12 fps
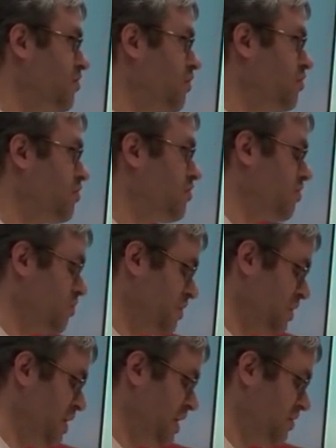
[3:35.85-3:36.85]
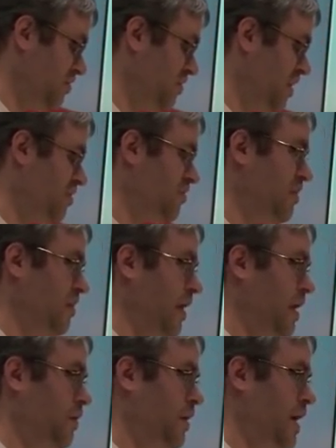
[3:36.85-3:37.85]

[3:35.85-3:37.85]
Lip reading: socialism in the United States in the latter